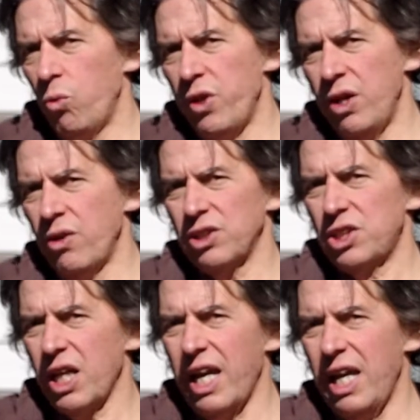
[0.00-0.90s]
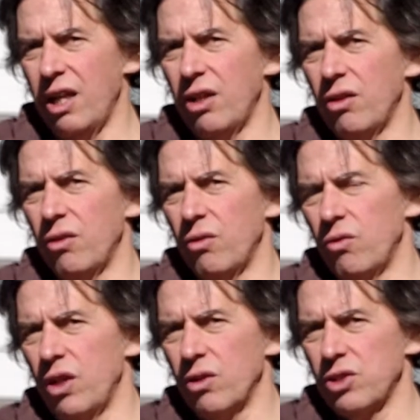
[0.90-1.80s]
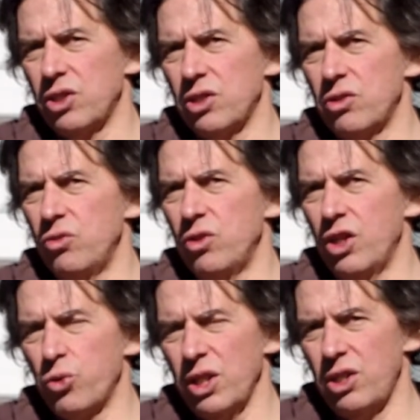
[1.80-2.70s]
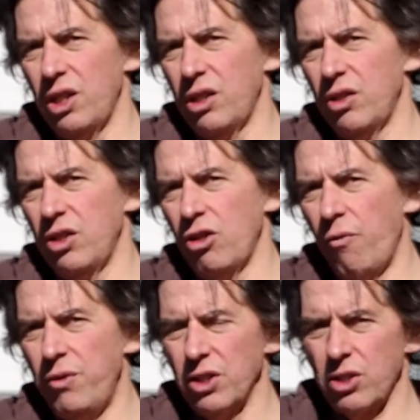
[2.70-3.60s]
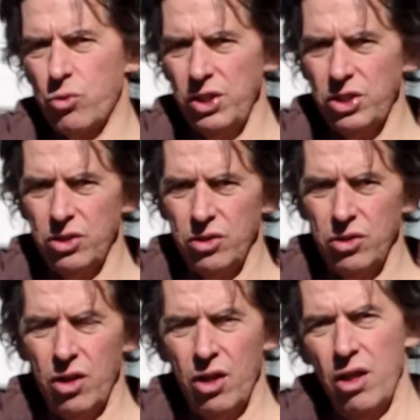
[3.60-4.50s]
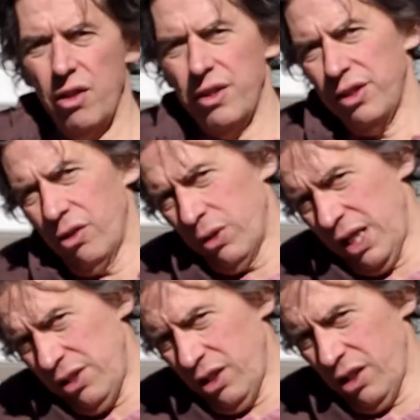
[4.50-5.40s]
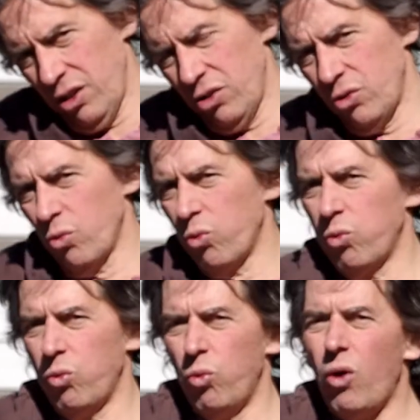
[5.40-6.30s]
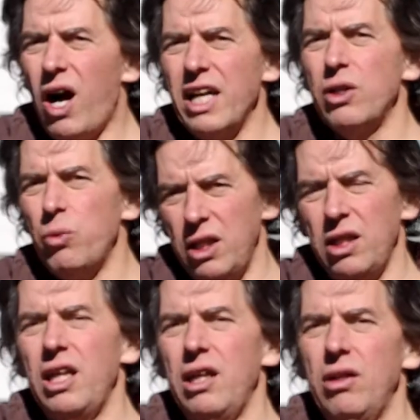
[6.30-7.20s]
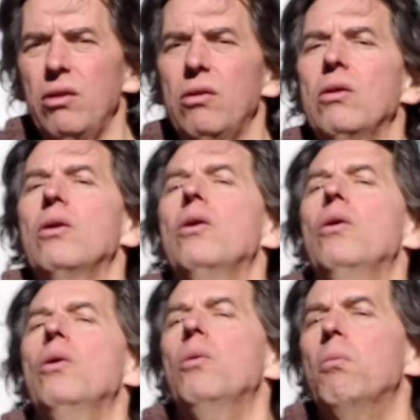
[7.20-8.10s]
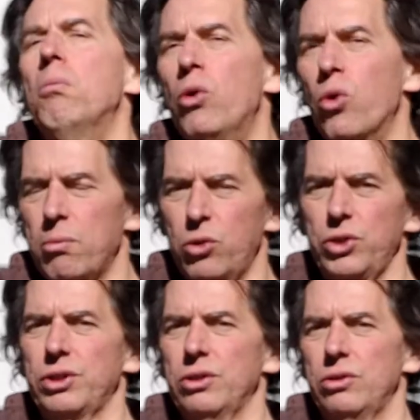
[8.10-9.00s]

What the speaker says: they're not addressing the obvious question that they're raising. Why do we need more abortions?